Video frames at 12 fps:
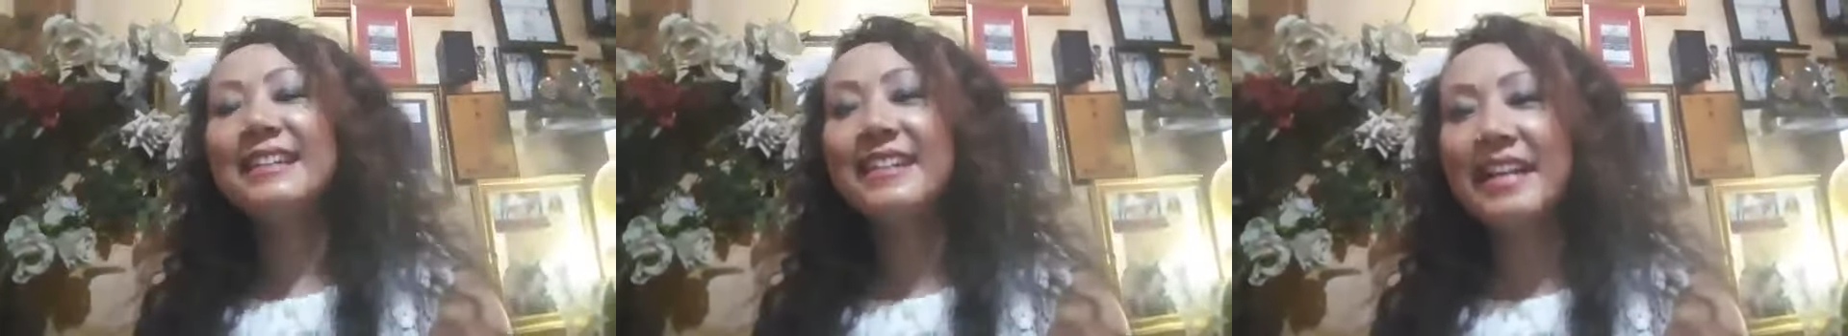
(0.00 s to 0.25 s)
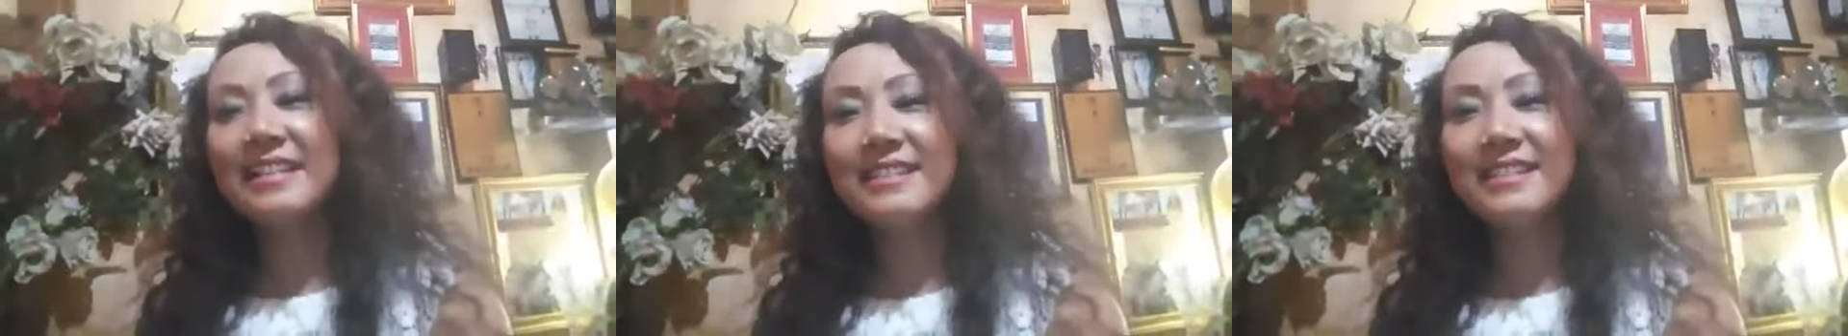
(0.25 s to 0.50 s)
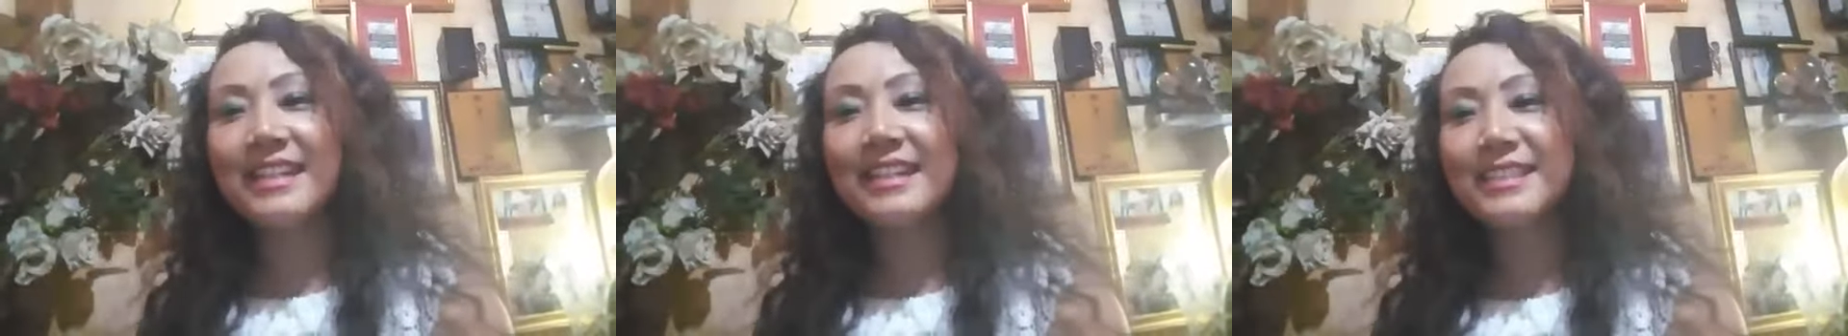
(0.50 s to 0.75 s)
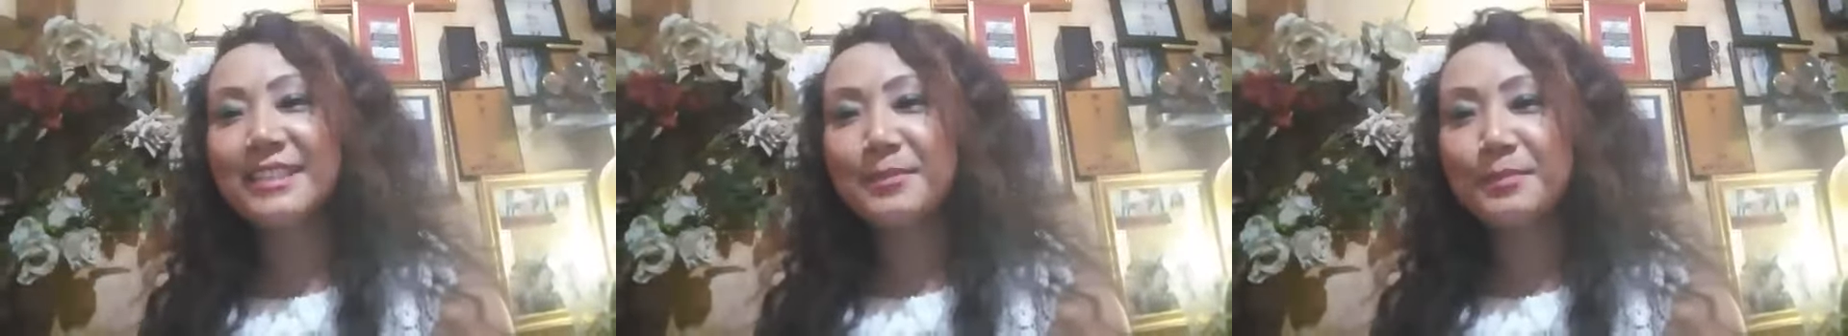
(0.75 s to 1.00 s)
render
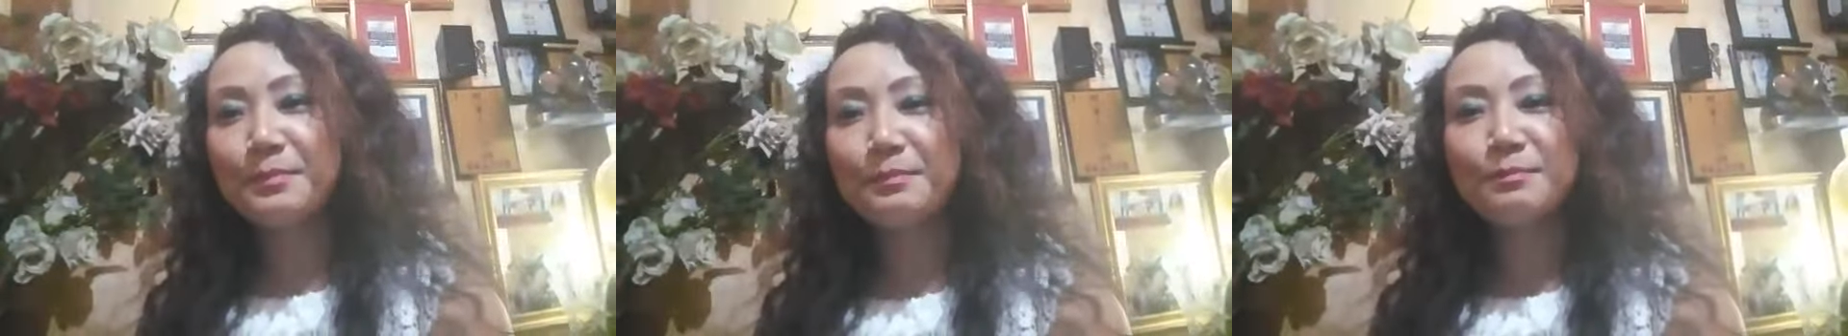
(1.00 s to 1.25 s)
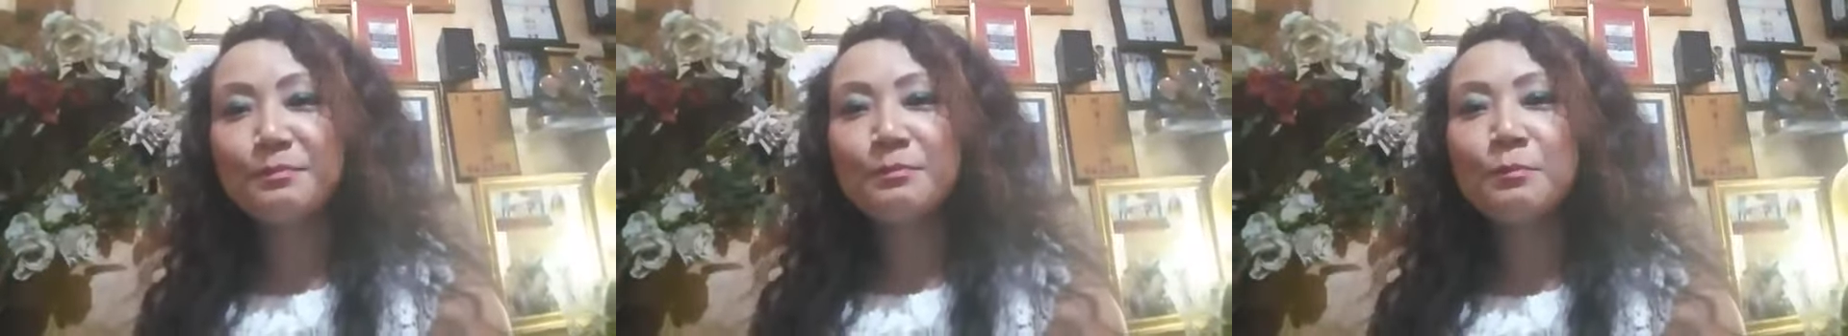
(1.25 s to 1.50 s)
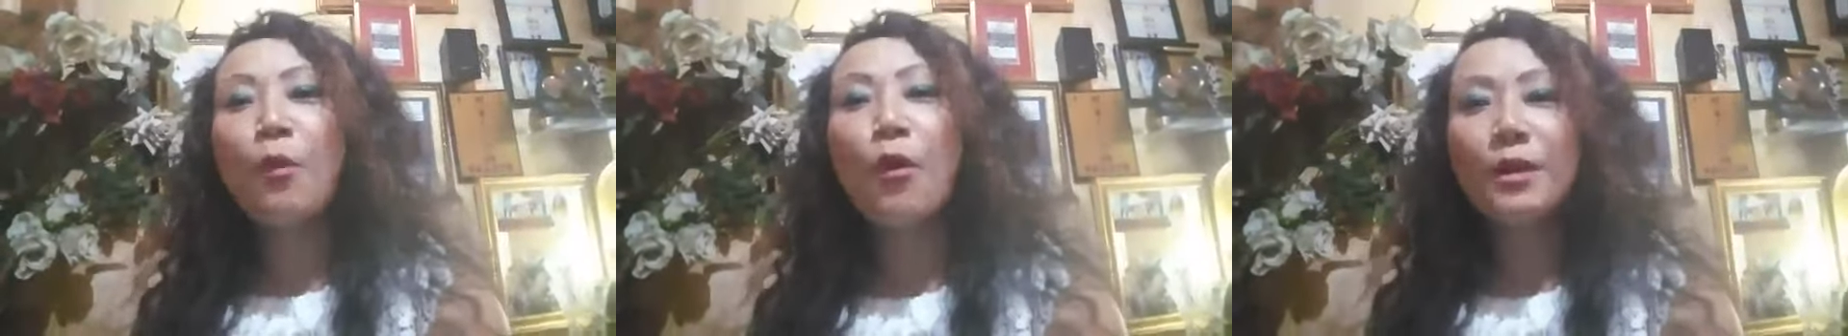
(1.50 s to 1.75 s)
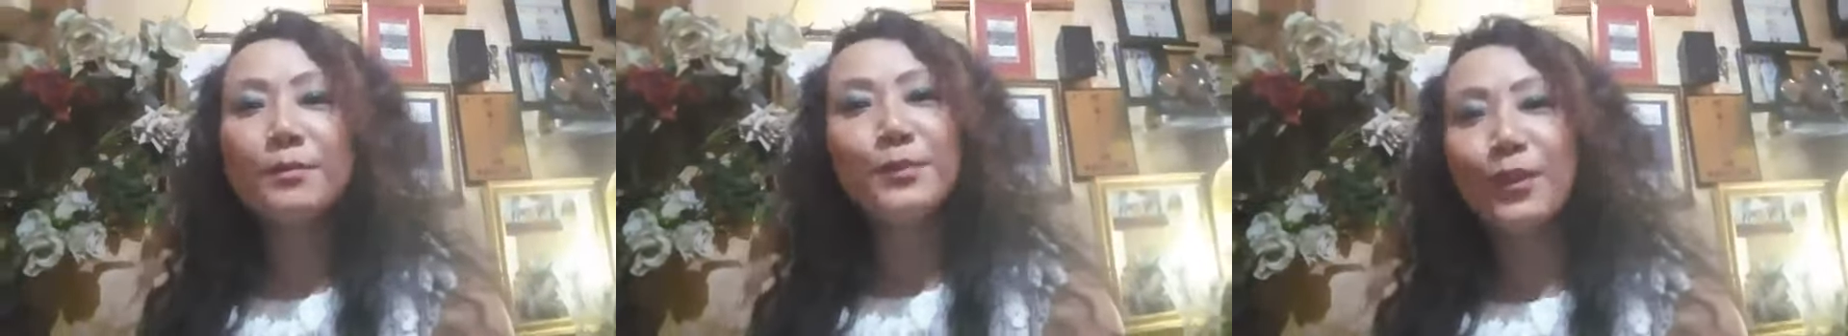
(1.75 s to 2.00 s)
any
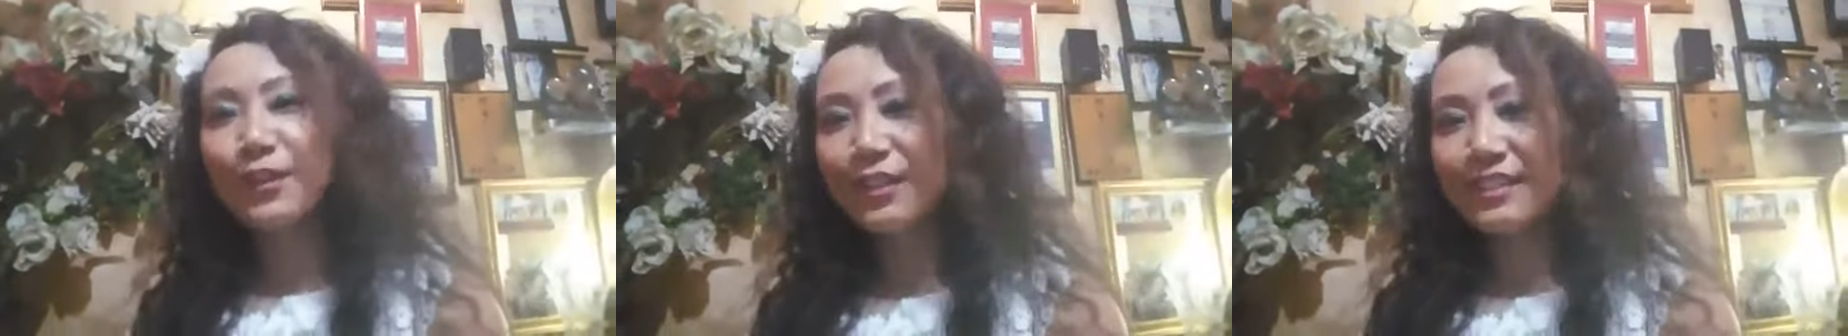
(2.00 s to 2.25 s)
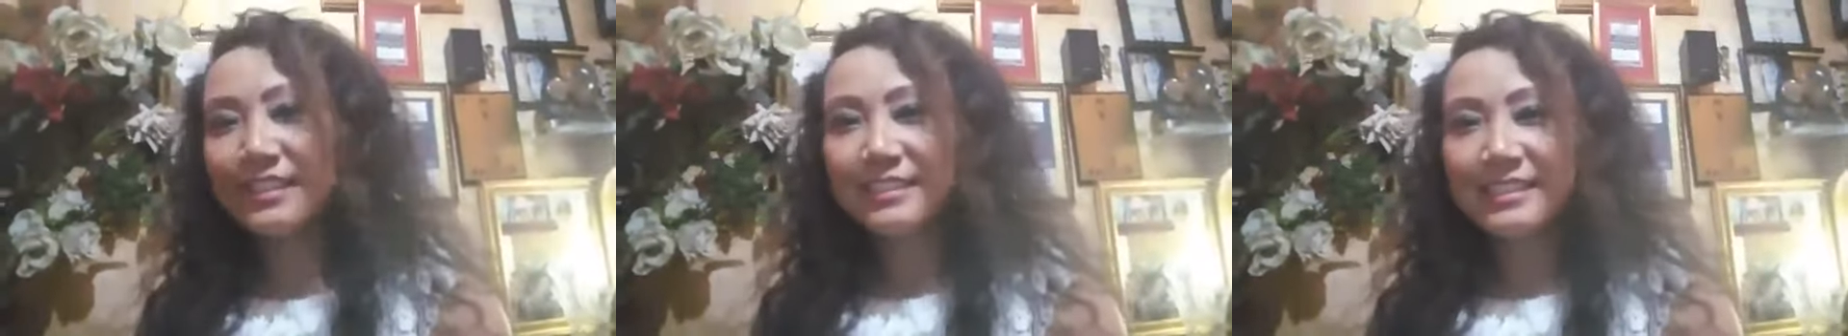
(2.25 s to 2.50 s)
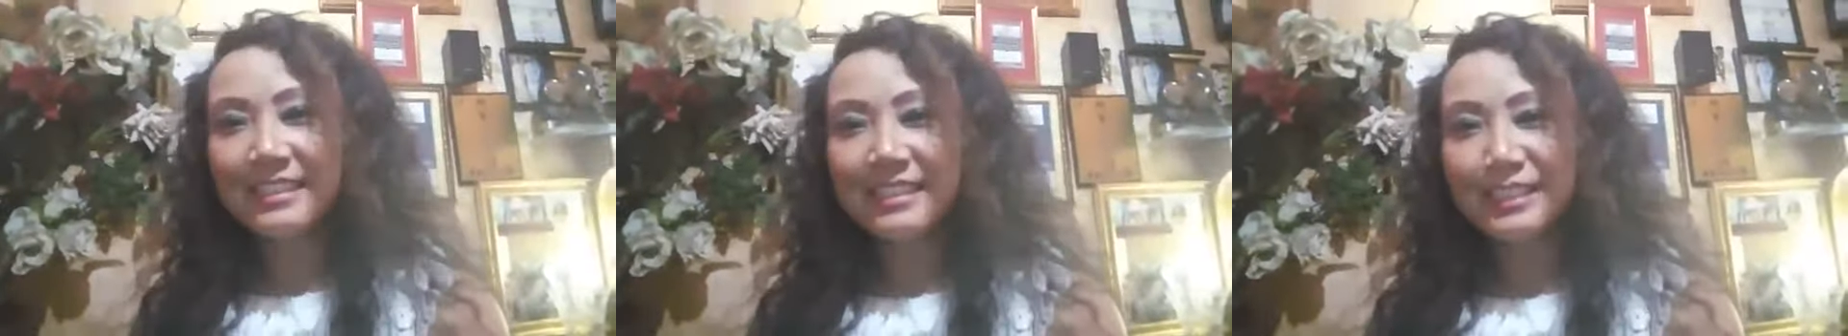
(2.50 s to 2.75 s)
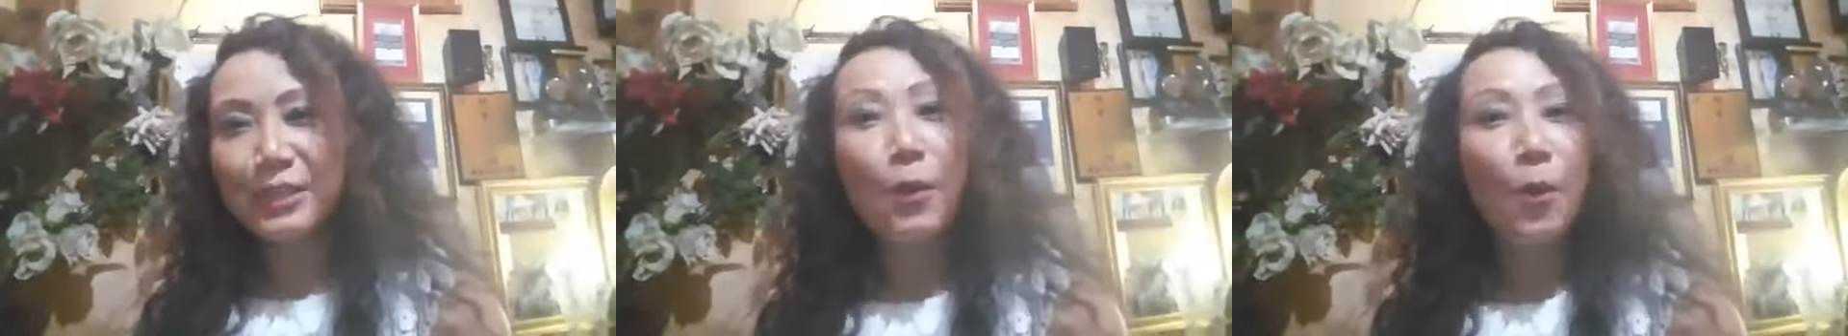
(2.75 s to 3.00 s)
poem or
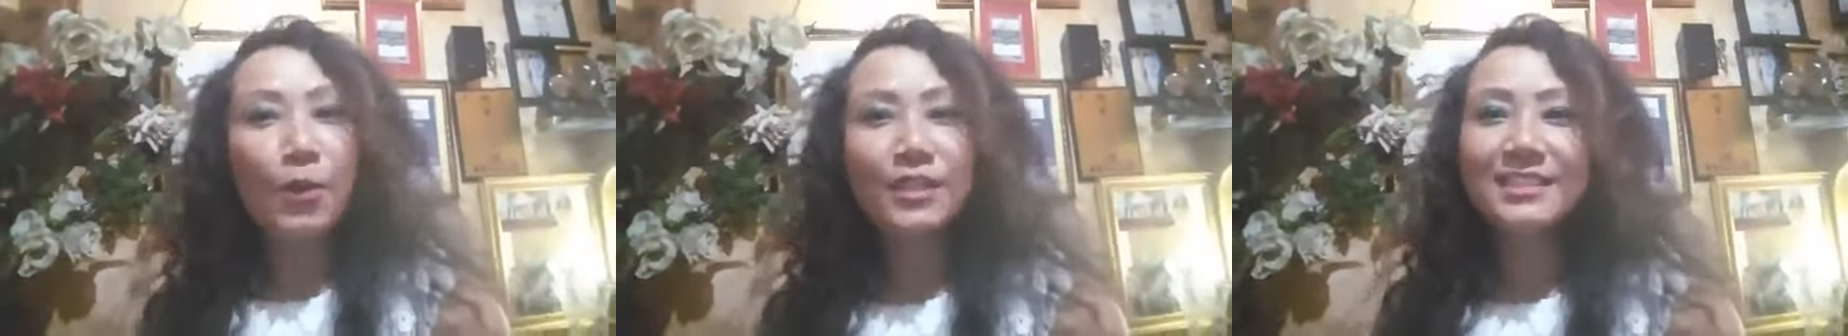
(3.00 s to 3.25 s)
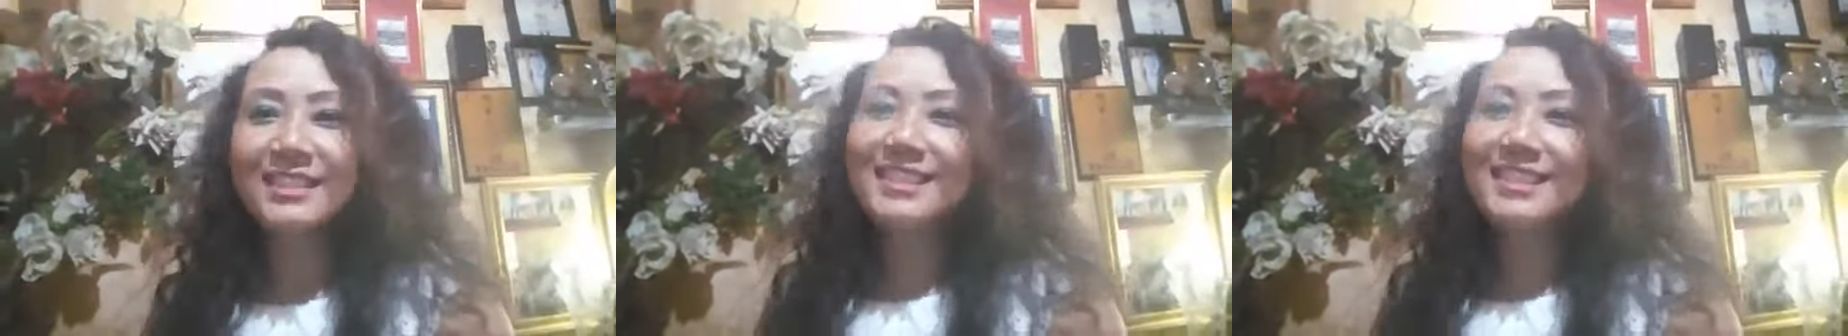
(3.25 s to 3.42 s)
quote